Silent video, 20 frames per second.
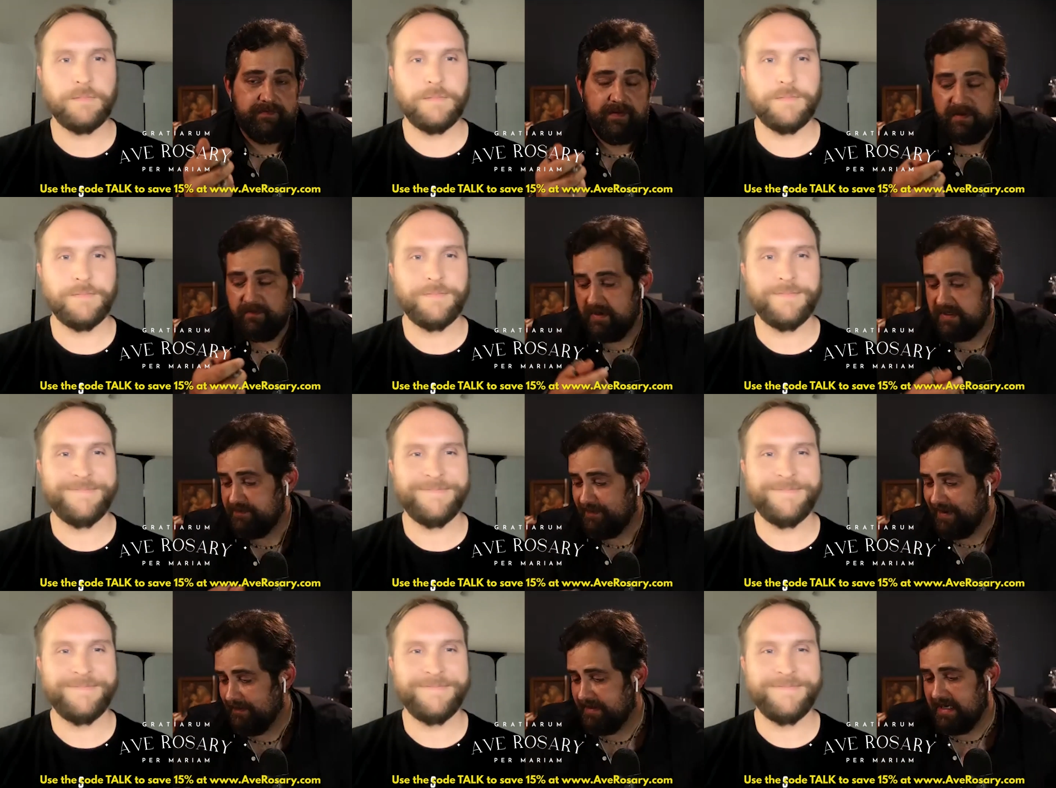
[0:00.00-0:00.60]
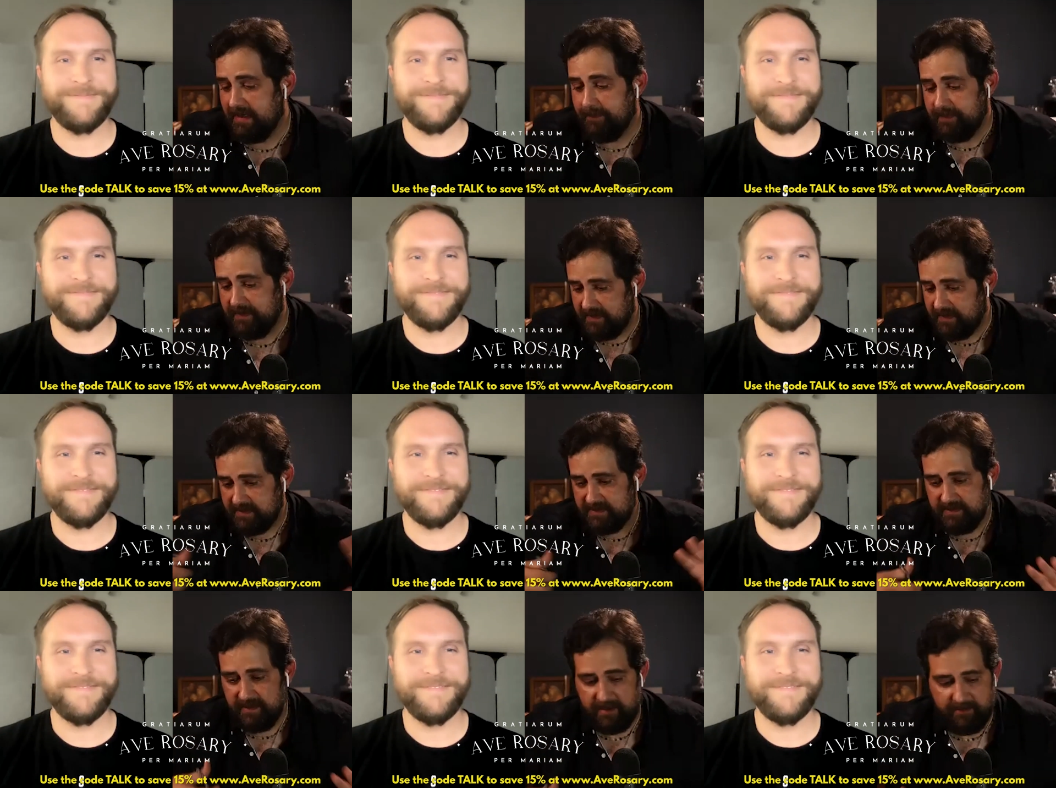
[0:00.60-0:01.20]
Speaker 1: or Father Rich, but I'm
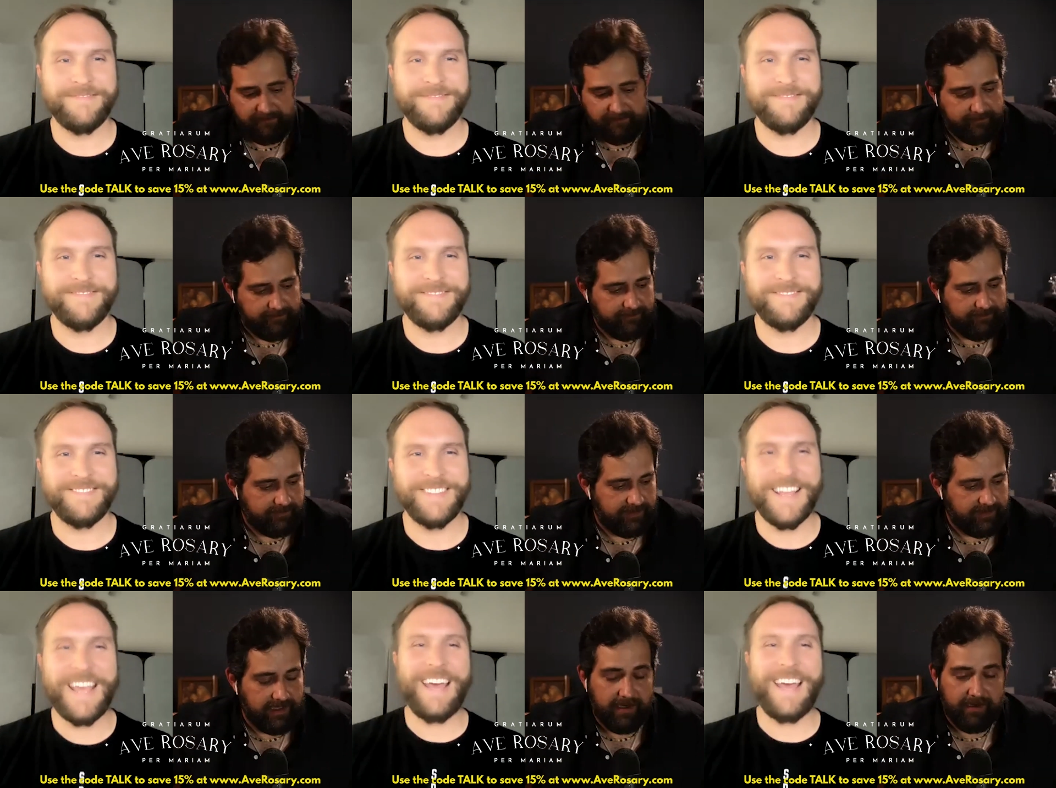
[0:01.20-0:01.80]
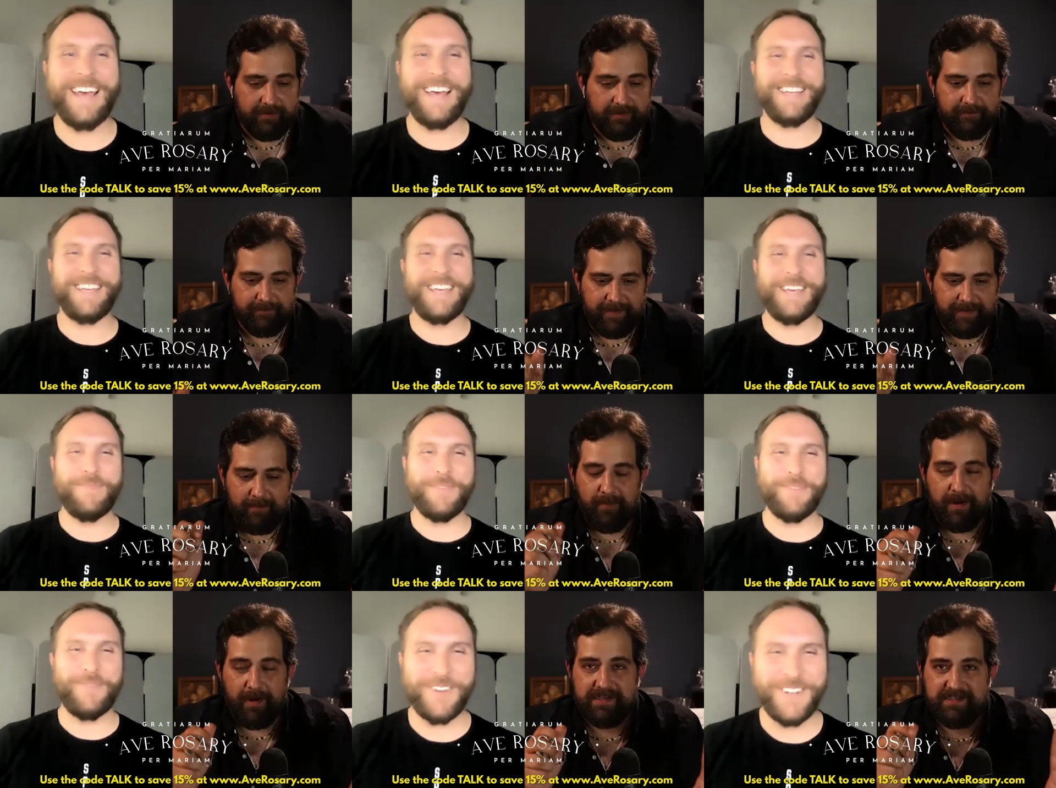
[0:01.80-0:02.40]
keeping this stuff. If
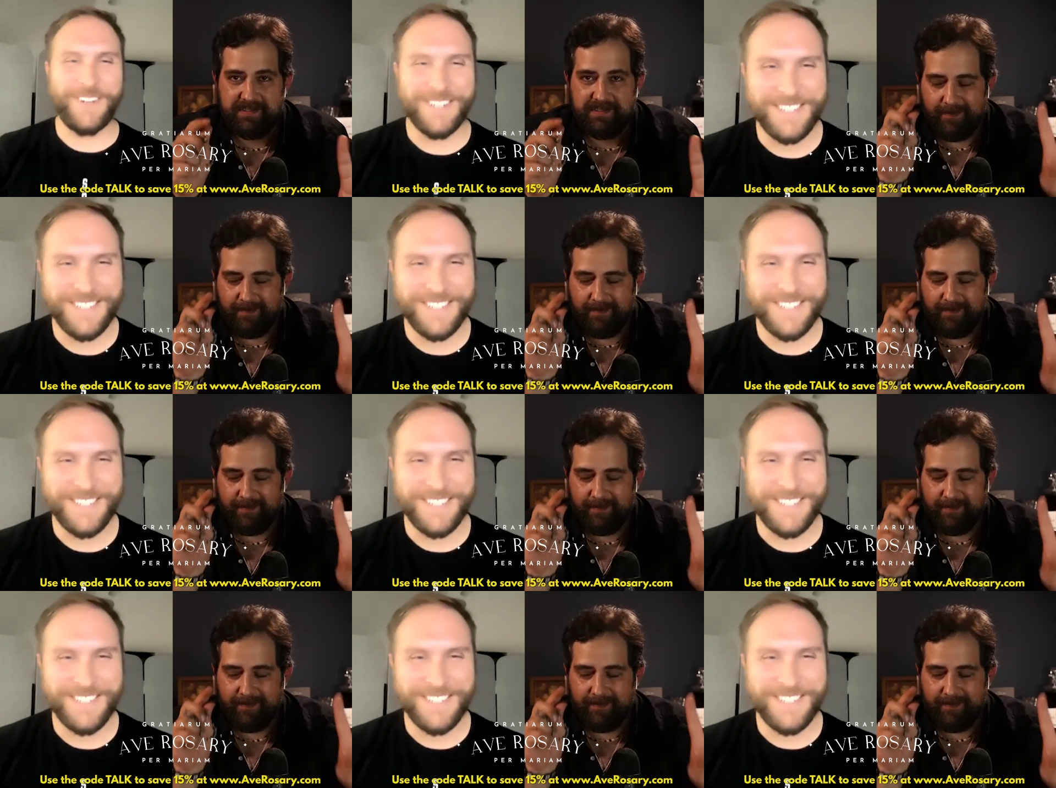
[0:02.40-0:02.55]
they want